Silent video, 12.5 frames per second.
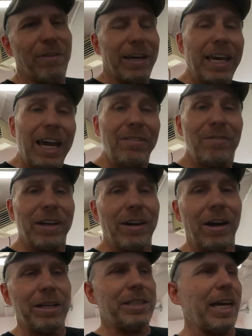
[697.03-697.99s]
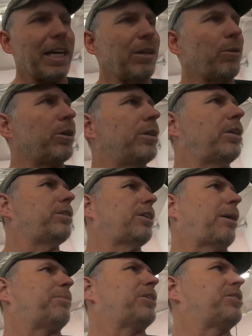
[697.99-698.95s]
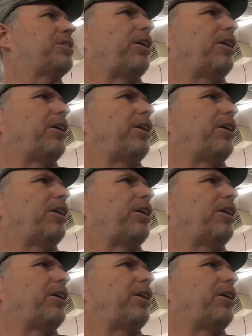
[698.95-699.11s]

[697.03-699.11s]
If I can figure out exactly where top dead